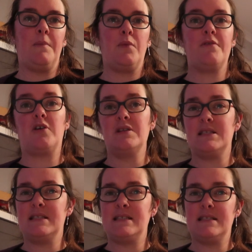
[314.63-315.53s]
We've
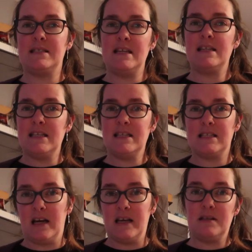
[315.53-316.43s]
got D&D
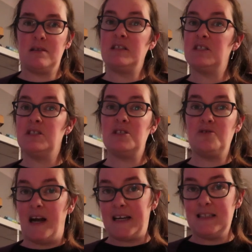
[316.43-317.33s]
tonight, Dungeons and
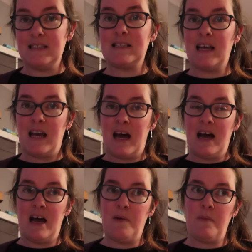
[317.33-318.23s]
Dragons.
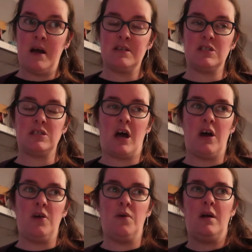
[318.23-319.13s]

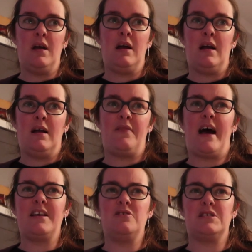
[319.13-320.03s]
So
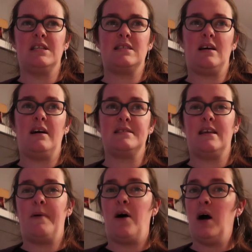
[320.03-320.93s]
that usually starts
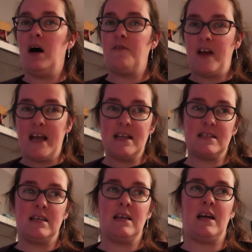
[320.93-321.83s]
about
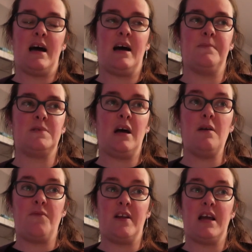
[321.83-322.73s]
8:30. So
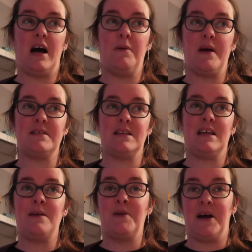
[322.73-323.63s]
hopefully I'll be able to
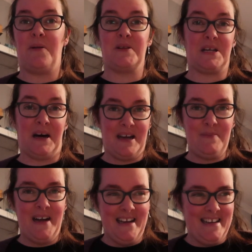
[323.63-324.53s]
keep an eye on the
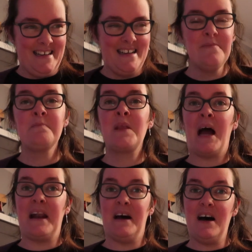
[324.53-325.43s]
time.
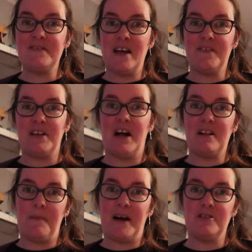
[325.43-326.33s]
And at 7:30,
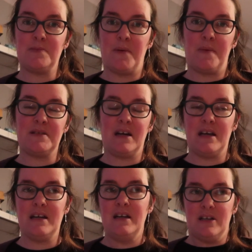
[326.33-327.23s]
I'll go back onto my
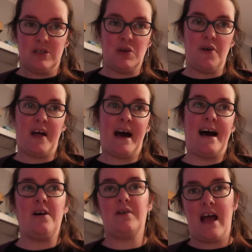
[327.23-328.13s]
website, sort that
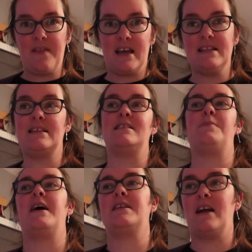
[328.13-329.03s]
out, get the kids into
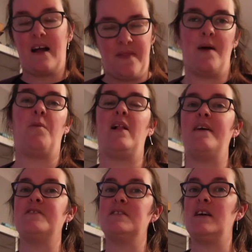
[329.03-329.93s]
bed, and then we'll
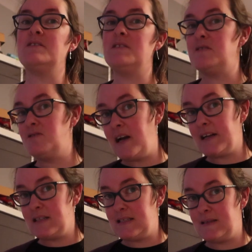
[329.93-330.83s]
have Dungeons and
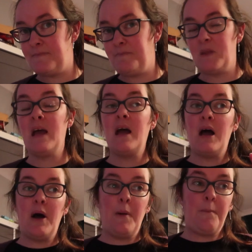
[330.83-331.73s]
Dragons.
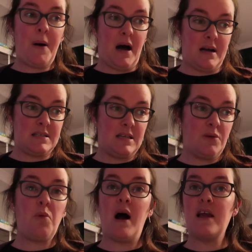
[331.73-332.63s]
But
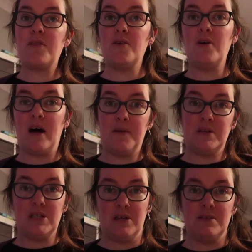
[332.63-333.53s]
what I thought I
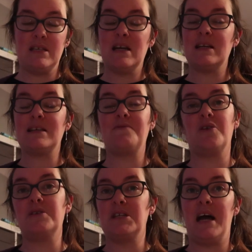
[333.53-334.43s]
would do, seeing as I've
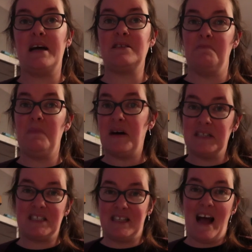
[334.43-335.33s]
not shared
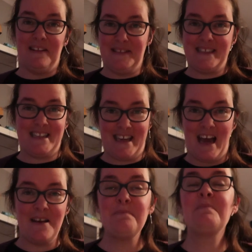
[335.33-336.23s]
much else
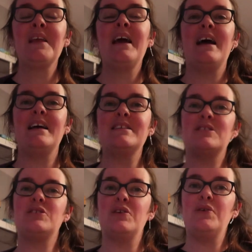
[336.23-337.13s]
today, is
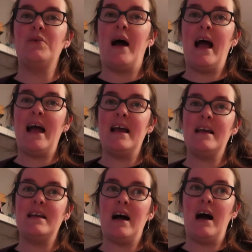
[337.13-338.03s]
do
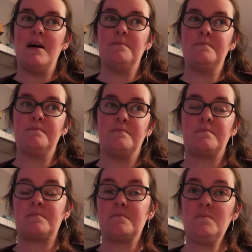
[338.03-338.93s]
a
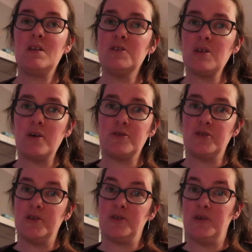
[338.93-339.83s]
sock
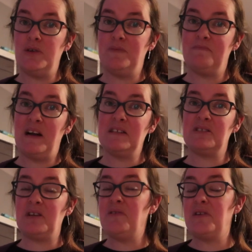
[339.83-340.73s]
drawer tour and
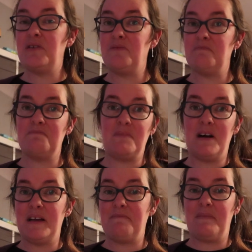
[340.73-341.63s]
show you
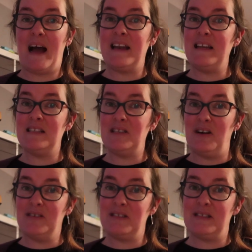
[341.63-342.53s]
my hand-knit
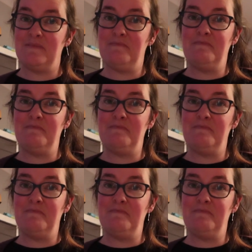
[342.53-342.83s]
socks.